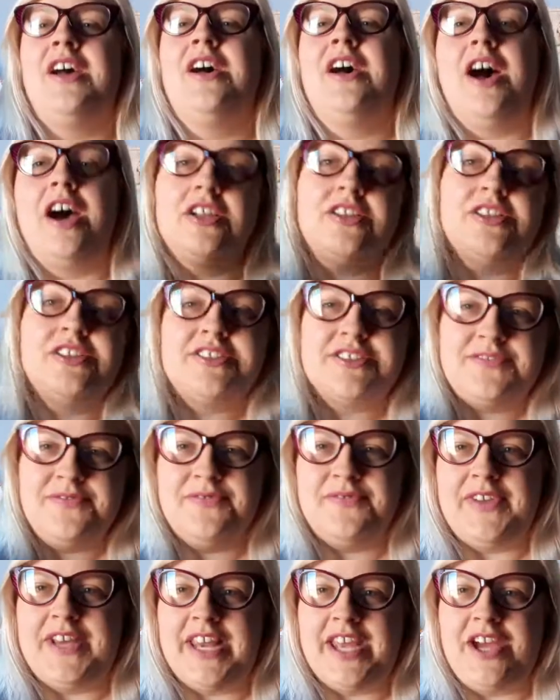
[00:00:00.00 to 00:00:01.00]
I took some
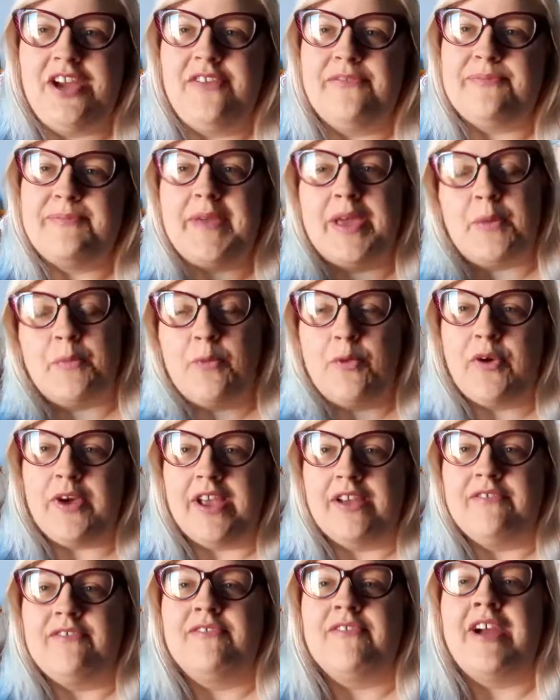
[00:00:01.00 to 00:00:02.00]
video of me
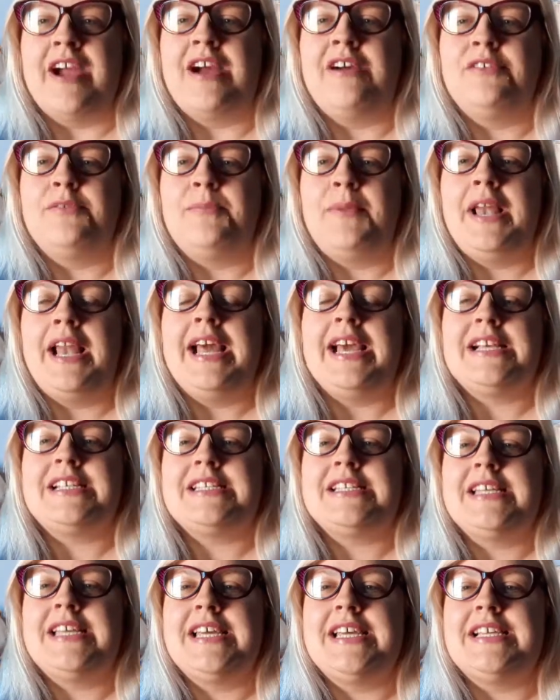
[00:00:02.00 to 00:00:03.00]
walking around
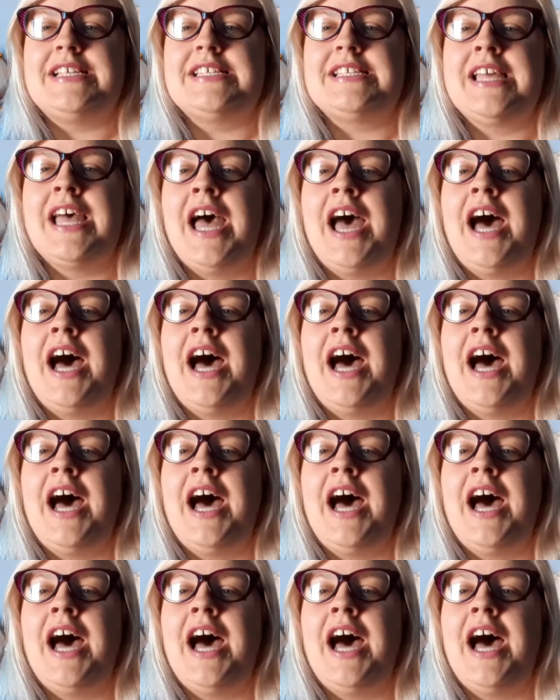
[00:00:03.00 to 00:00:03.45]
places.